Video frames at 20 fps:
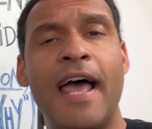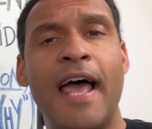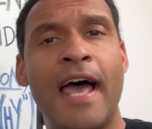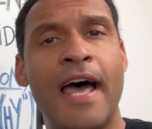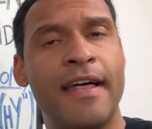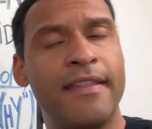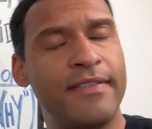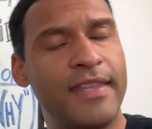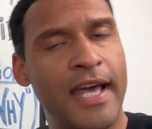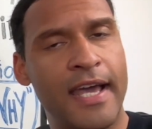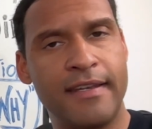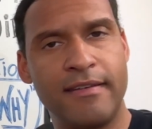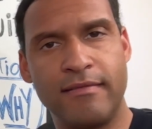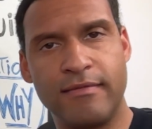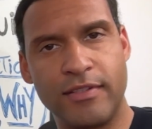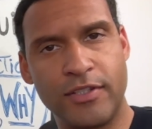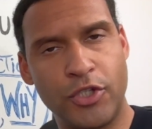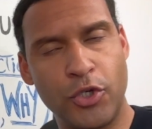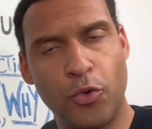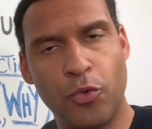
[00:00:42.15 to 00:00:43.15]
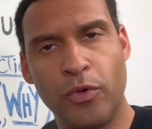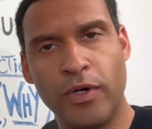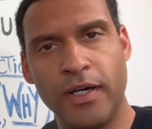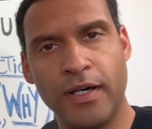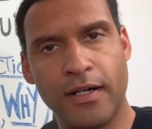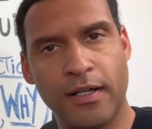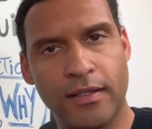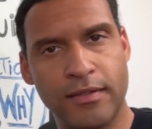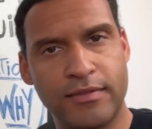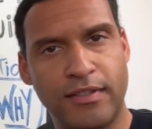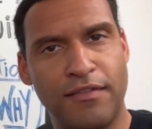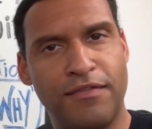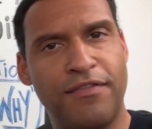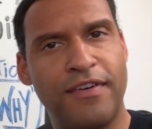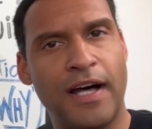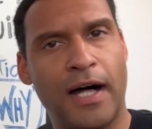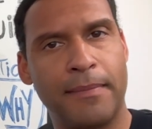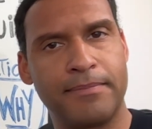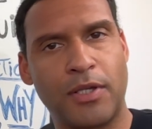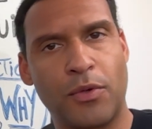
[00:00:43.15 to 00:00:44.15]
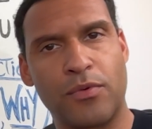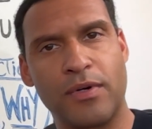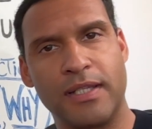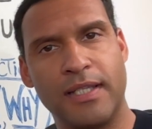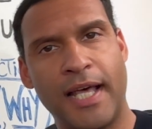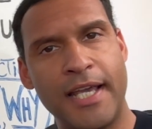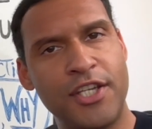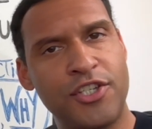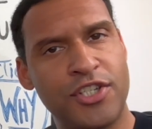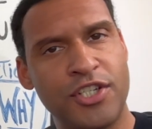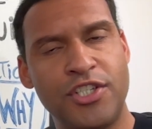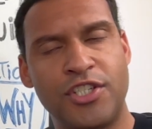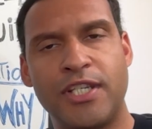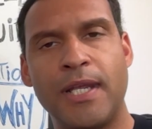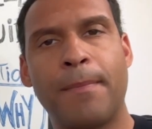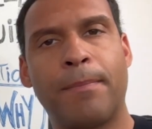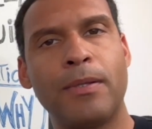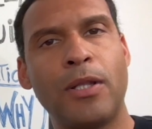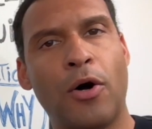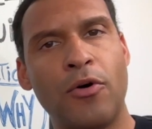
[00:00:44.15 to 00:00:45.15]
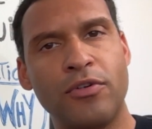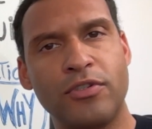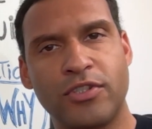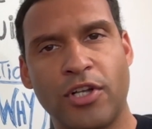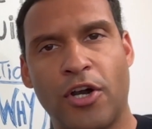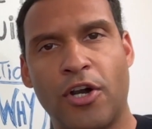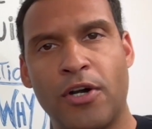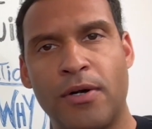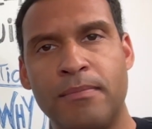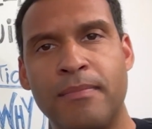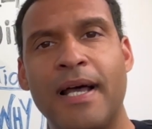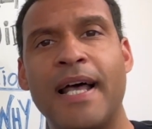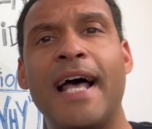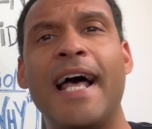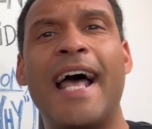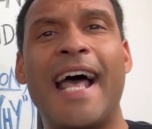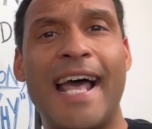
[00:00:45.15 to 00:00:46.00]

And then you will develop the relationship long term.